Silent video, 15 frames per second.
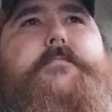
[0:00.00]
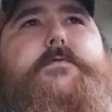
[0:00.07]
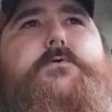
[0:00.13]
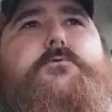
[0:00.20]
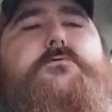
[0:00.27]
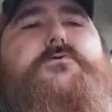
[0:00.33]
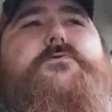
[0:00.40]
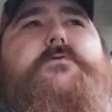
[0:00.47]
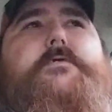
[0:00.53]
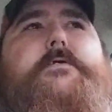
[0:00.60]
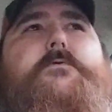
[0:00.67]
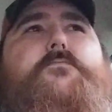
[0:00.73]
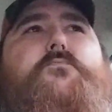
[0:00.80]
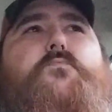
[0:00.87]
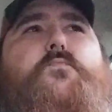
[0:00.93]

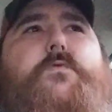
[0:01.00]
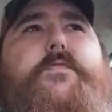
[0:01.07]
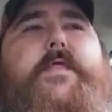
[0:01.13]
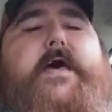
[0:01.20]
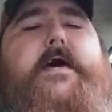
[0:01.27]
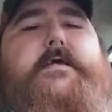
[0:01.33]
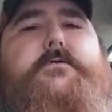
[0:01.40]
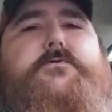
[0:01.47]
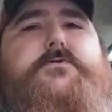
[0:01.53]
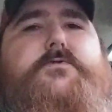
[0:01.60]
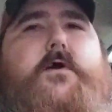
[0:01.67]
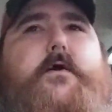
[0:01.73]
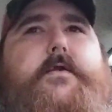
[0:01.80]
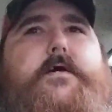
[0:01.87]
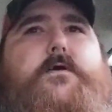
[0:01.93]
usually with that, you
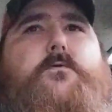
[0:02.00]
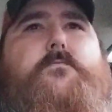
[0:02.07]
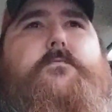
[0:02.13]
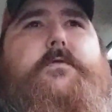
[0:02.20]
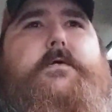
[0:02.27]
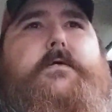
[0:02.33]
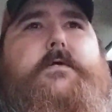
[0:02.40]
start out